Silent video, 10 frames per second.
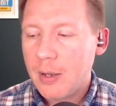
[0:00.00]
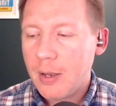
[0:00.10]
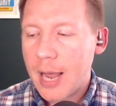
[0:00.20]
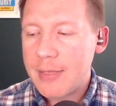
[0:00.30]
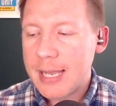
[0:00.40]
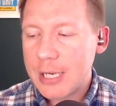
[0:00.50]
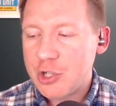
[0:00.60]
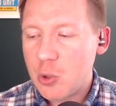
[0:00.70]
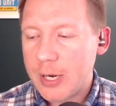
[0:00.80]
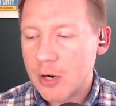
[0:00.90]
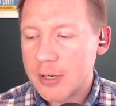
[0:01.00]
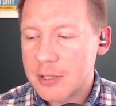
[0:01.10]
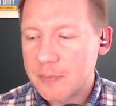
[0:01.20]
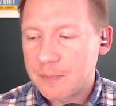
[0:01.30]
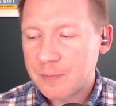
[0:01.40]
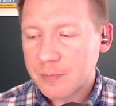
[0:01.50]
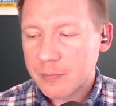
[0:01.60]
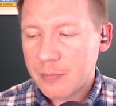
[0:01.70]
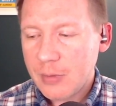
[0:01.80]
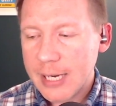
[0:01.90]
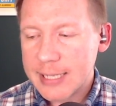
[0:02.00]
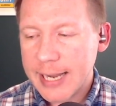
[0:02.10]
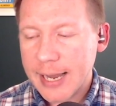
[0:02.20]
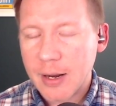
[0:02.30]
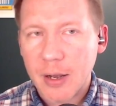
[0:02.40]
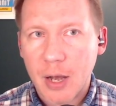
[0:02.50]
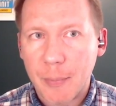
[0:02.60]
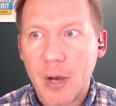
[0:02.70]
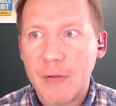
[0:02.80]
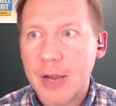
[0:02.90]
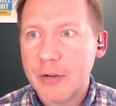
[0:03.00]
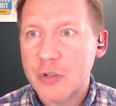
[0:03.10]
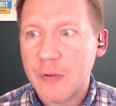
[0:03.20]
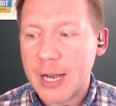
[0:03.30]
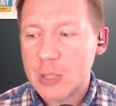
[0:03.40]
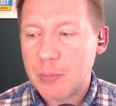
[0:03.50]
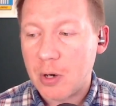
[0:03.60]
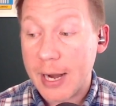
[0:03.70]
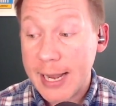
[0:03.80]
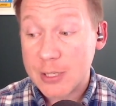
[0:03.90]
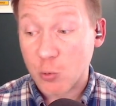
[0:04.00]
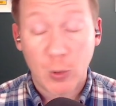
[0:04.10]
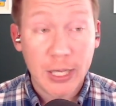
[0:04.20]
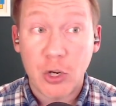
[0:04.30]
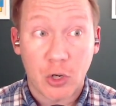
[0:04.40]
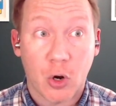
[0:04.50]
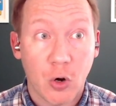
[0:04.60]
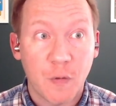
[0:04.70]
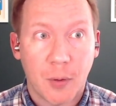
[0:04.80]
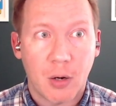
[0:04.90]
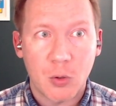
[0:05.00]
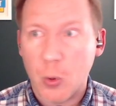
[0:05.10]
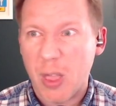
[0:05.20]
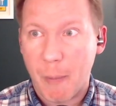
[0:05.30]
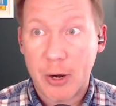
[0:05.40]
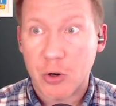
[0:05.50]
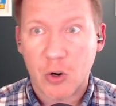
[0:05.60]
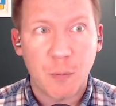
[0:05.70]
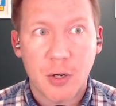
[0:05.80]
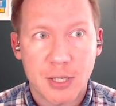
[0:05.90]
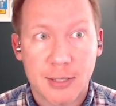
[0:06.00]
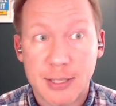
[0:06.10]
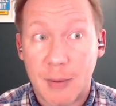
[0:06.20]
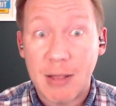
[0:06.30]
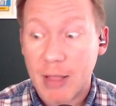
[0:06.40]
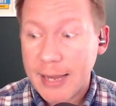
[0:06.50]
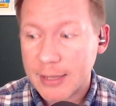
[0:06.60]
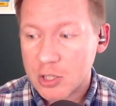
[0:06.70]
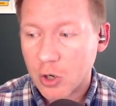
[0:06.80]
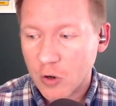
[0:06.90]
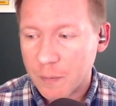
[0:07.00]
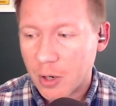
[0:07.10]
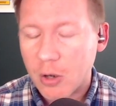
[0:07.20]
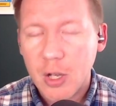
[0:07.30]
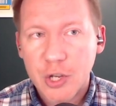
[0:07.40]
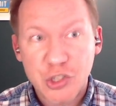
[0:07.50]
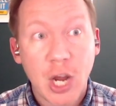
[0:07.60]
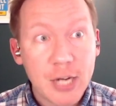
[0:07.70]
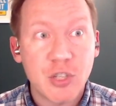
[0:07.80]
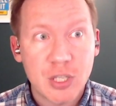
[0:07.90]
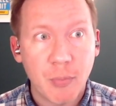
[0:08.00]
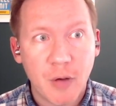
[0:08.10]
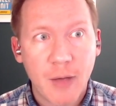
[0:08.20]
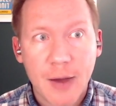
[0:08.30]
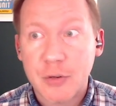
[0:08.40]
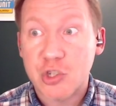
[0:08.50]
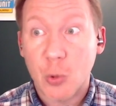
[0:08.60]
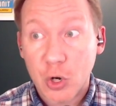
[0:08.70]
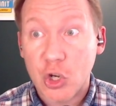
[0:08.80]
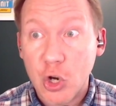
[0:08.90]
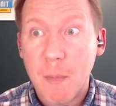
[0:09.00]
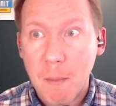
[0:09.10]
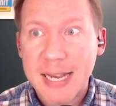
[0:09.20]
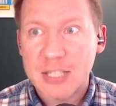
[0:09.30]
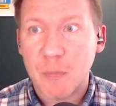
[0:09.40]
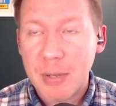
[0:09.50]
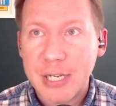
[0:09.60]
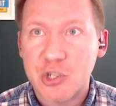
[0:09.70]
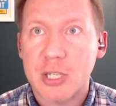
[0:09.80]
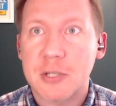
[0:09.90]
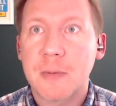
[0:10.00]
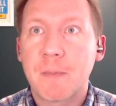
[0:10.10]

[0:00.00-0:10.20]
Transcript: and the issue here is he's got above average fastball, and he has a really good curveball. It's one of the better curveballs in the system. I like this curveball. Changes above average, so a good mix of pitches.